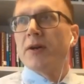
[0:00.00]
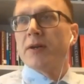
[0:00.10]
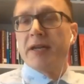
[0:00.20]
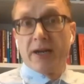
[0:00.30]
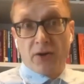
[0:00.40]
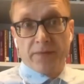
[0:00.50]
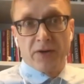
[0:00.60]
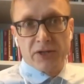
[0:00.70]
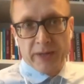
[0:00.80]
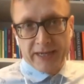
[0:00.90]
here of
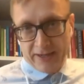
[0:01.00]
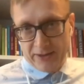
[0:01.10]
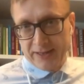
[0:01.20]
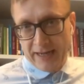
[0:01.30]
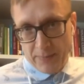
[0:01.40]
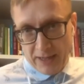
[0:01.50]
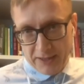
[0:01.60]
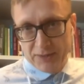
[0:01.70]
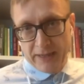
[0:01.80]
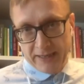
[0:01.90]
course we cannot say
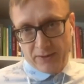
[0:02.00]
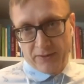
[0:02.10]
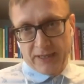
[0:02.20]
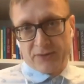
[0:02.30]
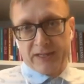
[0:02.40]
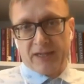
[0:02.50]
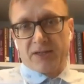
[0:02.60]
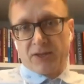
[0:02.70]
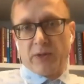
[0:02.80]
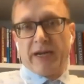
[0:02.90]
much based on these results
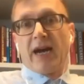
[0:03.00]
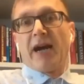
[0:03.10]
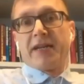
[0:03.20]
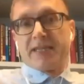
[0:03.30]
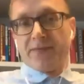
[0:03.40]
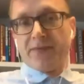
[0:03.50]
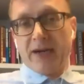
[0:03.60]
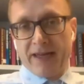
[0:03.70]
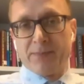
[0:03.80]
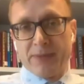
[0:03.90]
because we identify
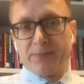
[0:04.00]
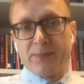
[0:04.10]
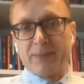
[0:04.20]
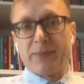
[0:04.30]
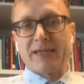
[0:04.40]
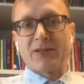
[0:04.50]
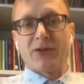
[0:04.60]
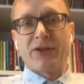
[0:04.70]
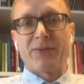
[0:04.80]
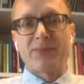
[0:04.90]
that based
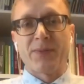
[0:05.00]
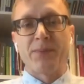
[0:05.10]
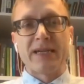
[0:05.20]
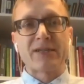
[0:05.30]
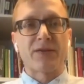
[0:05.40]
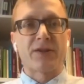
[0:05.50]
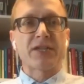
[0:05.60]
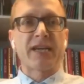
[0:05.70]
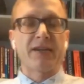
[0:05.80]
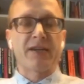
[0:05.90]
on the
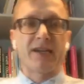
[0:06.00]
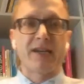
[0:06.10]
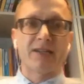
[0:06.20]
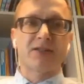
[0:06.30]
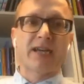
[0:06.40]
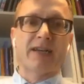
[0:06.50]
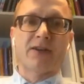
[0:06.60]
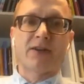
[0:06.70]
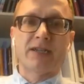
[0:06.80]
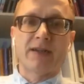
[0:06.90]

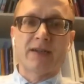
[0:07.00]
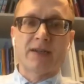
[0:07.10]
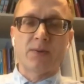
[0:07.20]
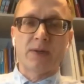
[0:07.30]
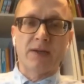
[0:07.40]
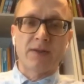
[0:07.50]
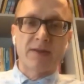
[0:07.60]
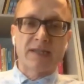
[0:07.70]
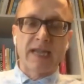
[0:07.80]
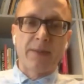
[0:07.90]
gender,
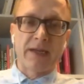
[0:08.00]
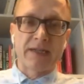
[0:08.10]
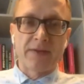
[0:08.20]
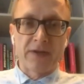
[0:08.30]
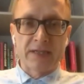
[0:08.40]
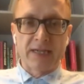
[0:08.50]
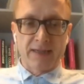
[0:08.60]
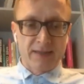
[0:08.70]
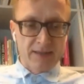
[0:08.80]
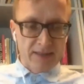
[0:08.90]
the same and different
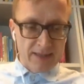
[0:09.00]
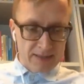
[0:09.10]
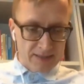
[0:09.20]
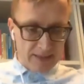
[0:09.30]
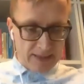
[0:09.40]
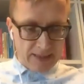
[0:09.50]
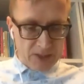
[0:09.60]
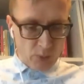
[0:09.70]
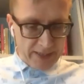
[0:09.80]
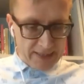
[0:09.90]
sex
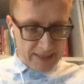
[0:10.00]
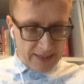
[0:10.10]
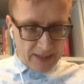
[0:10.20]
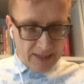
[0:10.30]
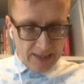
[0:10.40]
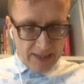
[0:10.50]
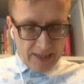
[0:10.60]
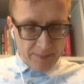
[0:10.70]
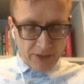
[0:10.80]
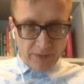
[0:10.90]
twins here.
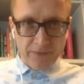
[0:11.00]
But of